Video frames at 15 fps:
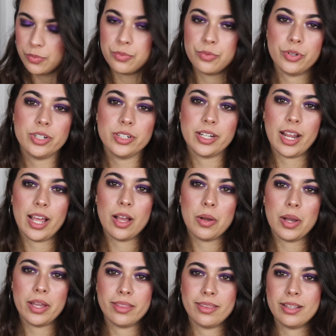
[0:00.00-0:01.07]
for
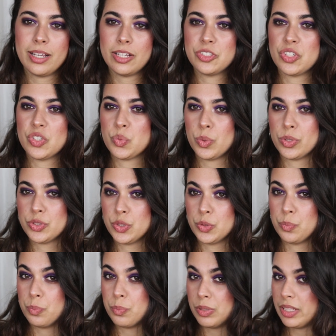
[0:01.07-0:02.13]
now I think I just want to
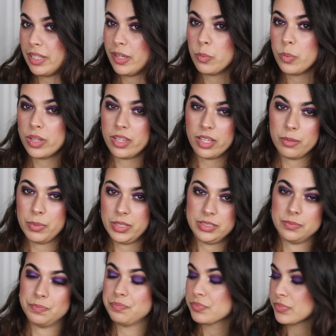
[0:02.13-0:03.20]
play with them
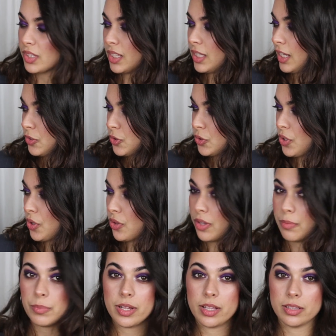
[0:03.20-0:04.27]
and get to know
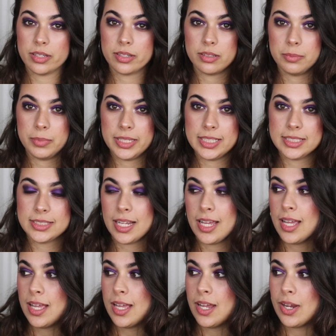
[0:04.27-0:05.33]
them a little bit.
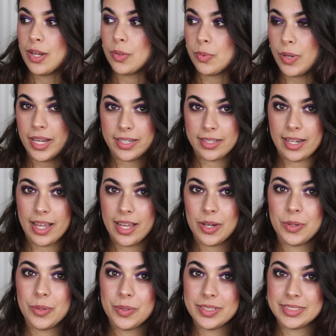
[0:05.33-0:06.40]
Right
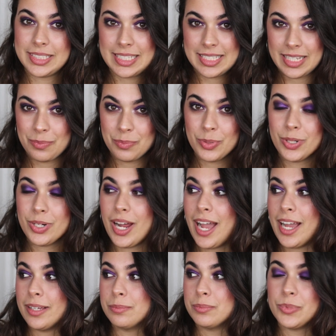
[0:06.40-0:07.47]
now, December,
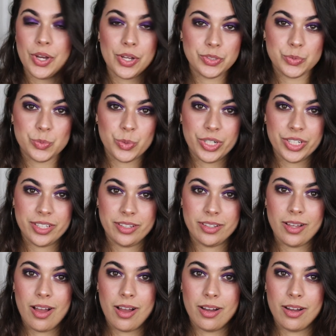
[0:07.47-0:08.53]
I'm not
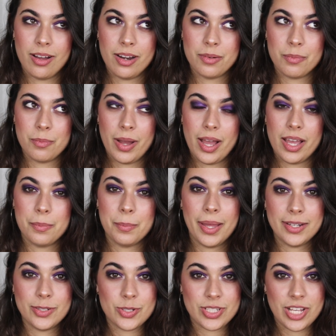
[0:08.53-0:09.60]
working on my
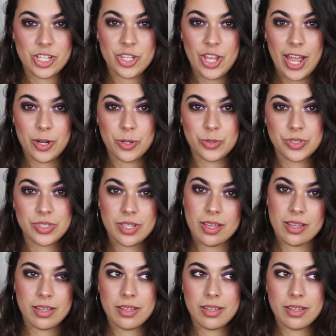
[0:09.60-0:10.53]
Pan Those Eyeshadows